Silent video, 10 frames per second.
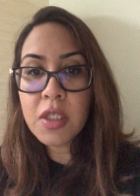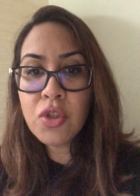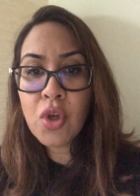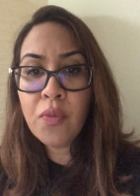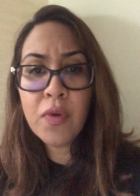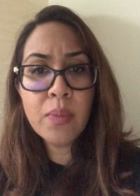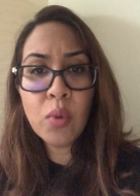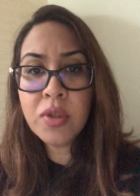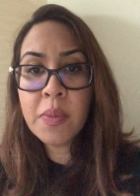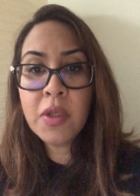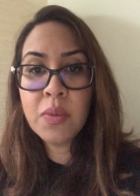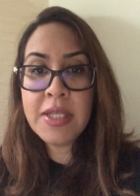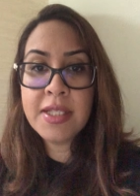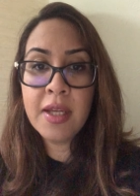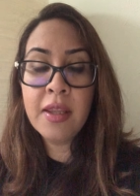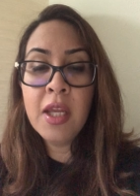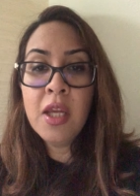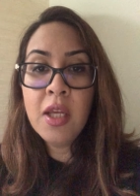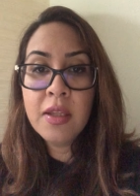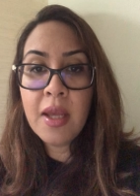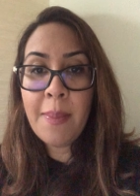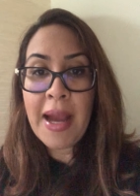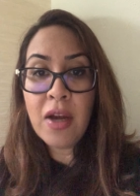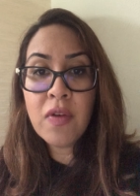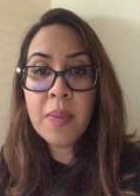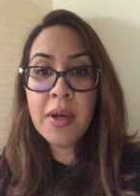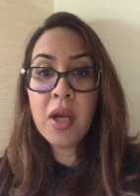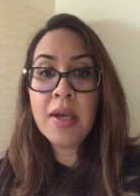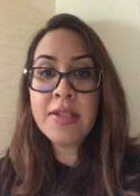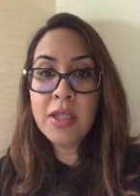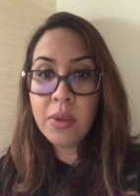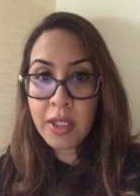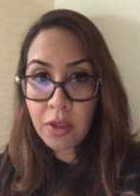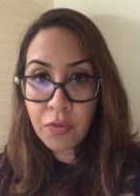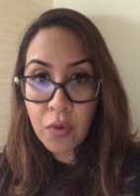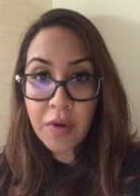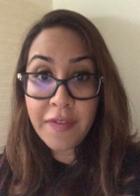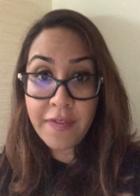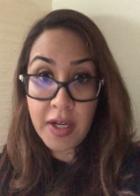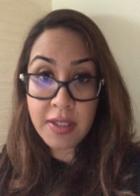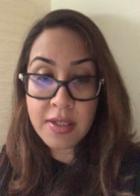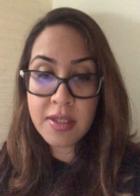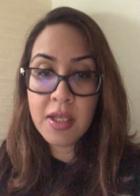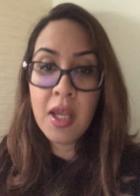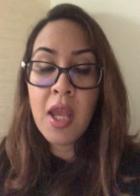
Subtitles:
So for multiple reasons, the Bank of America is looking for funds.